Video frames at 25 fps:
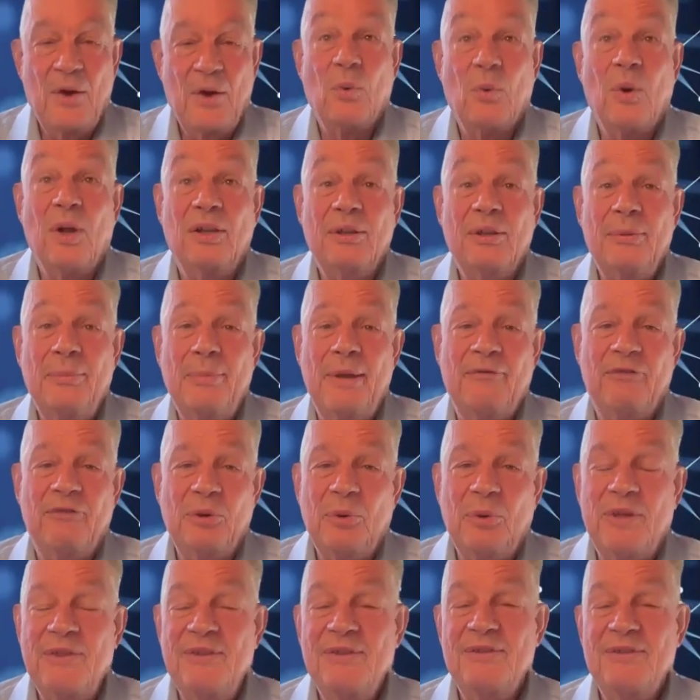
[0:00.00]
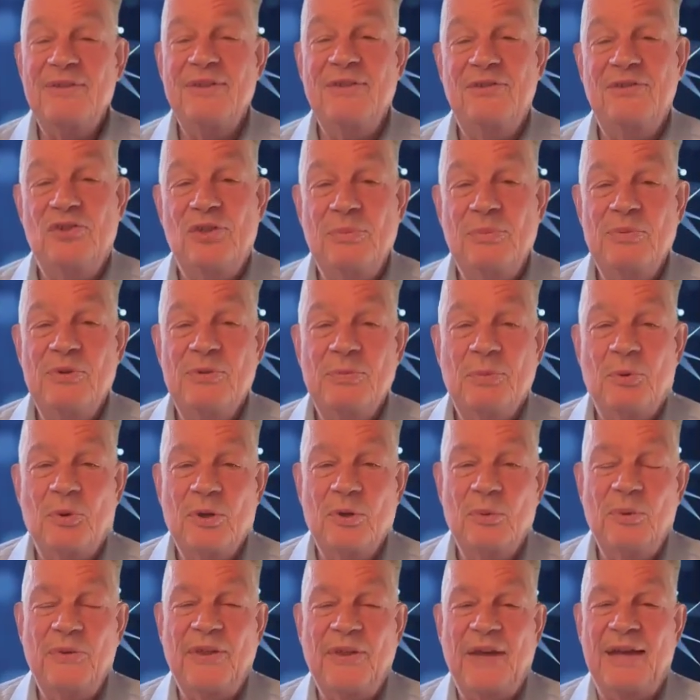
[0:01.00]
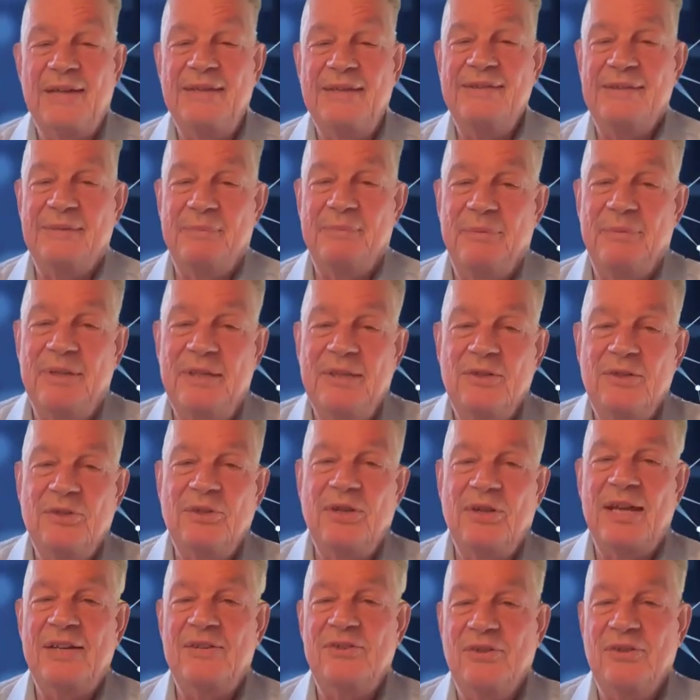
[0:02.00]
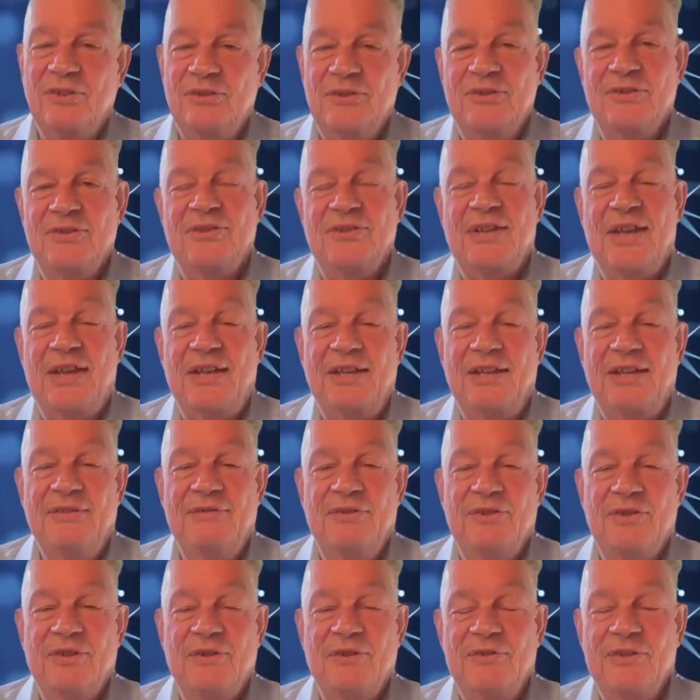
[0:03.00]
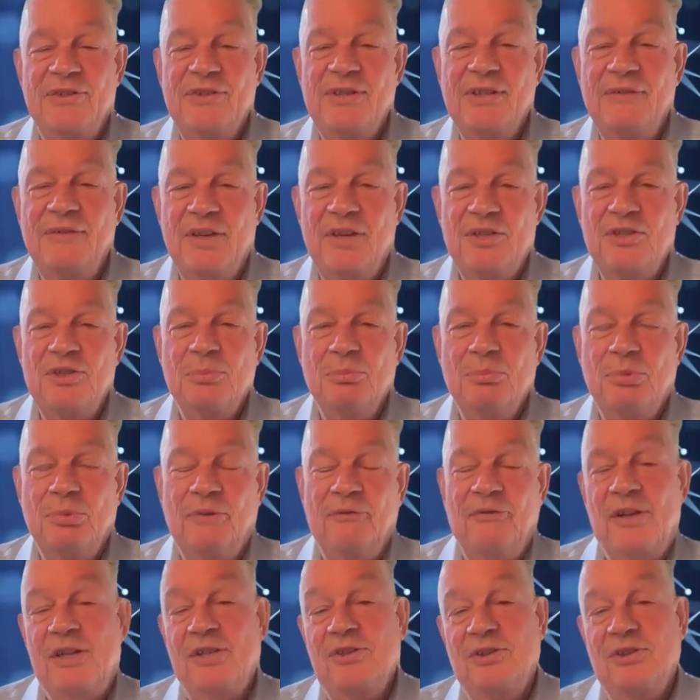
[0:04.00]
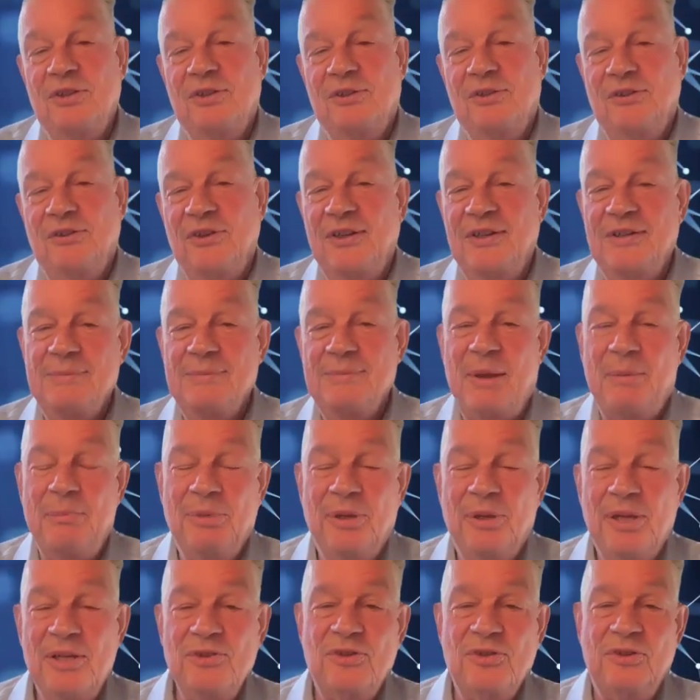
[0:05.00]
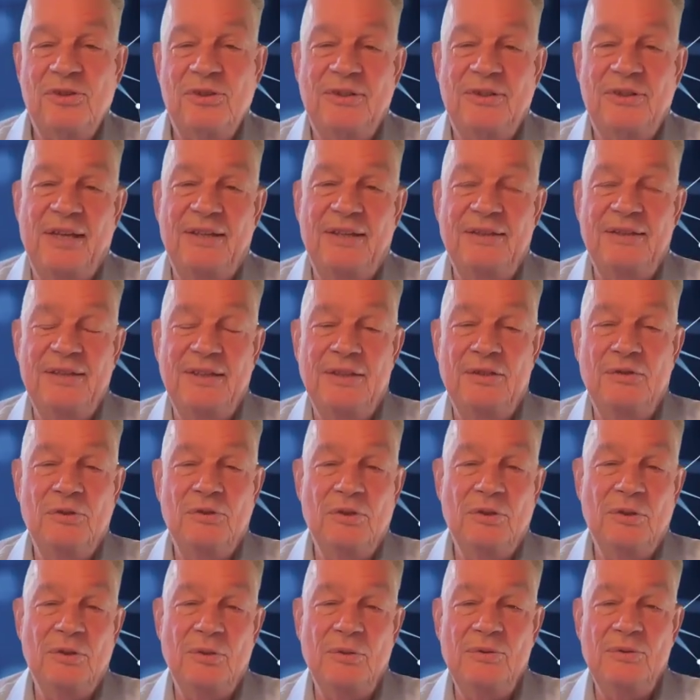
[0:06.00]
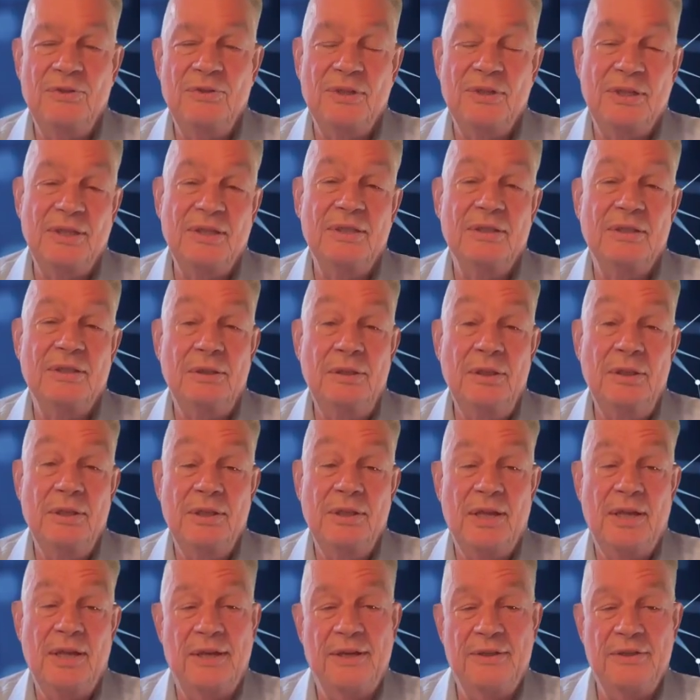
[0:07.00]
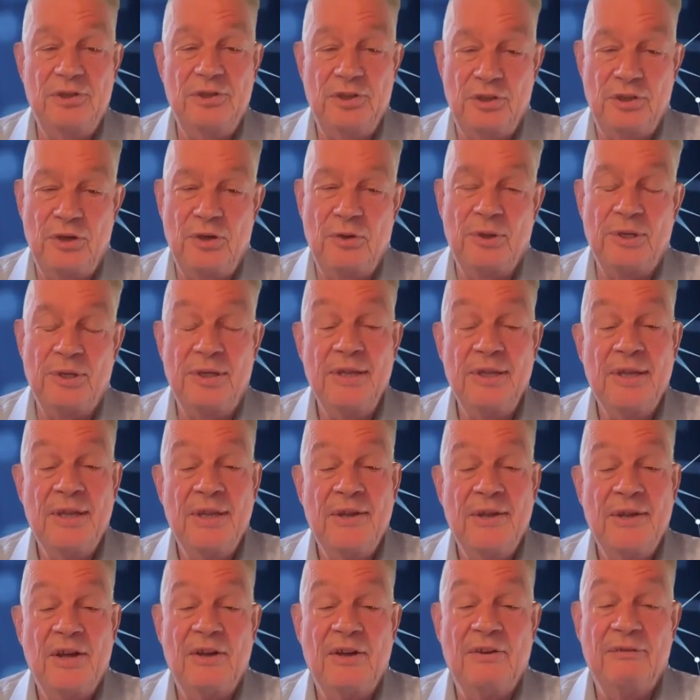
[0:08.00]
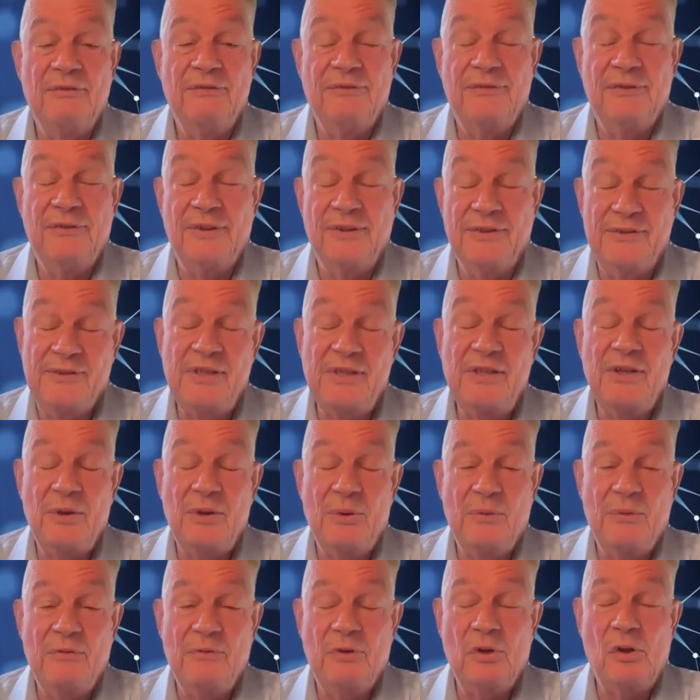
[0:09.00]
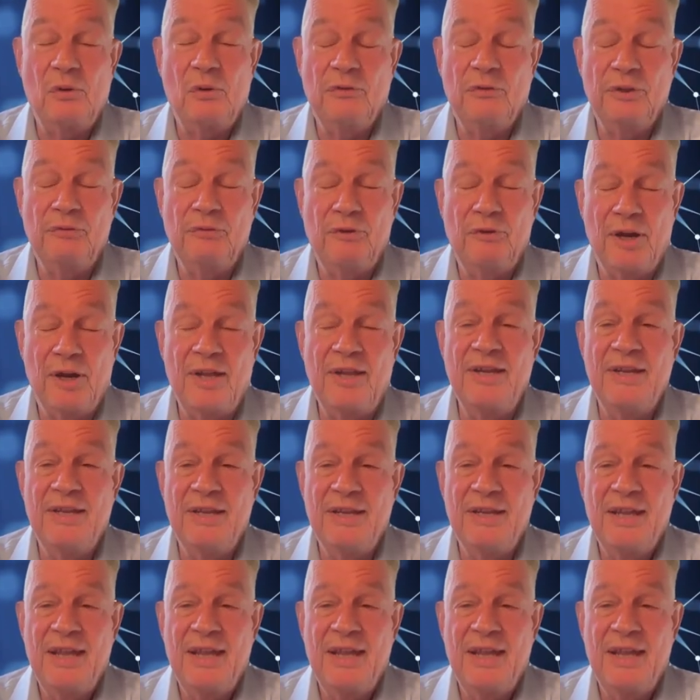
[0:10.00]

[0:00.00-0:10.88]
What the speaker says: Welcome, everyone. This is Jim Sporer with ISSIP, the International Society of Service Innovation Professionals, and it's my pleasure today to introduce Nikhil Shenoy, the CEO of Colvin Run.